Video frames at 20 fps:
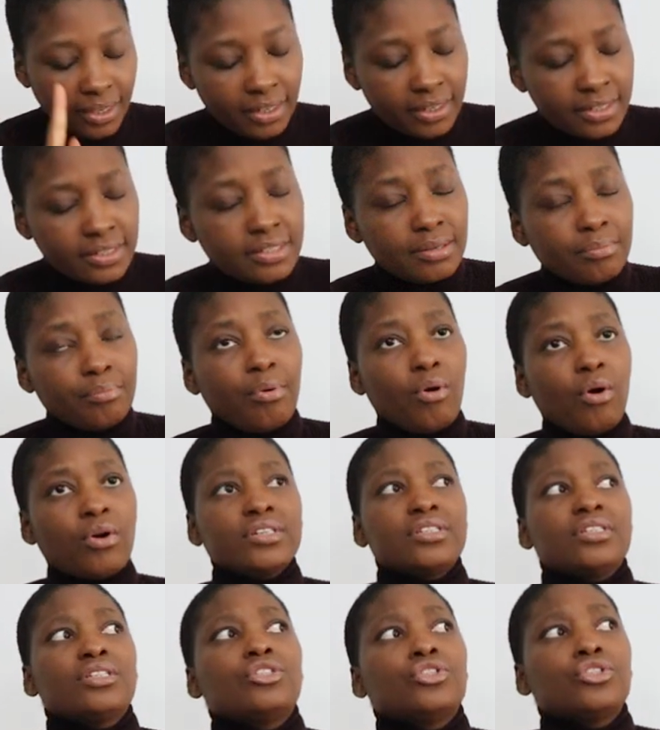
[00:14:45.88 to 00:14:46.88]
it is
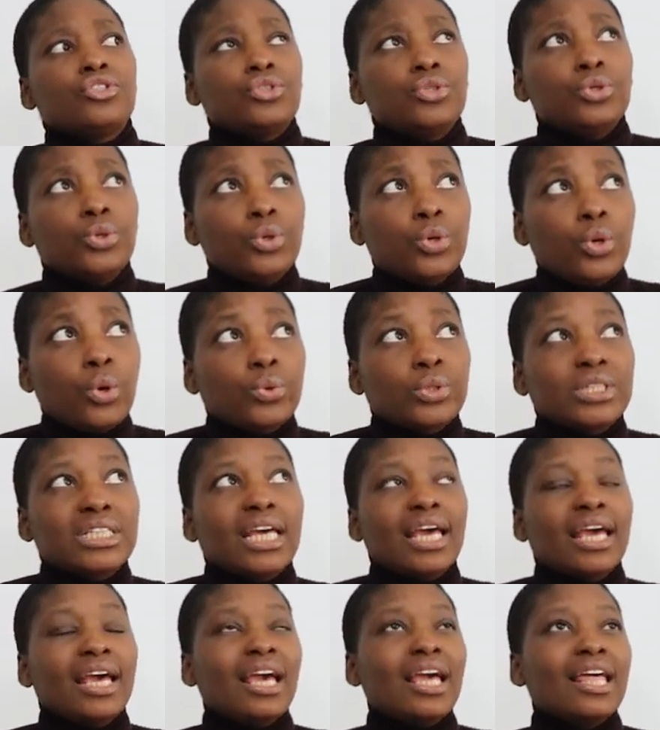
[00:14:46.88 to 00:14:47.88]
important to note